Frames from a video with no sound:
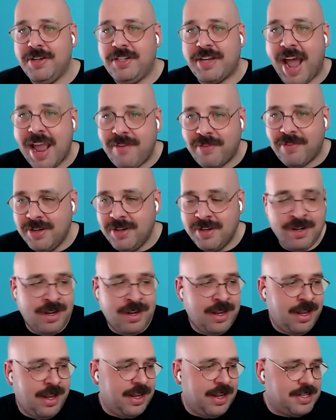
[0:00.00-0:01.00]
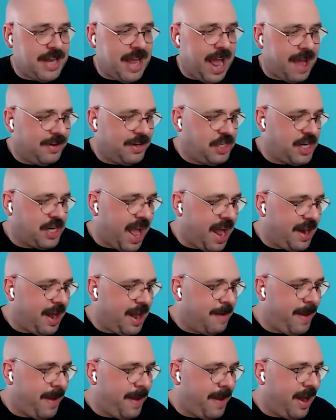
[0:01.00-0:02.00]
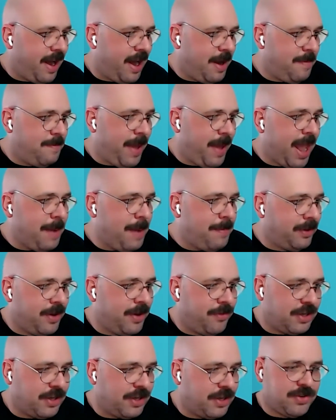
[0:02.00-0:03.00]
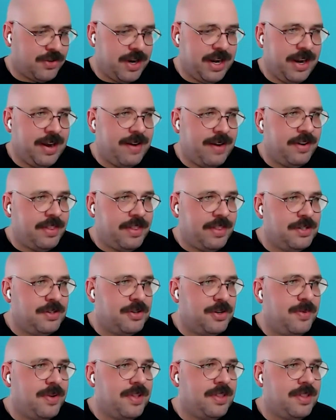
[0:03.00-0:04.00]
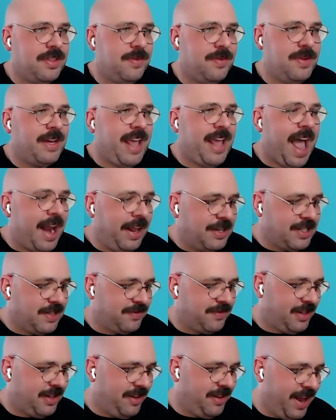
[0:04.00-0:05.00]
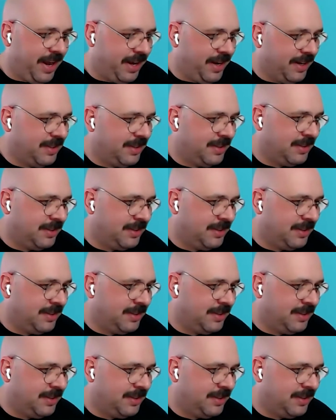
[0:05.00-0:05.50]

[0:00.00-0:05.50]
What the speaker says: to David to have a chat about people and rostering and everything to do with the mechanics of a clinic.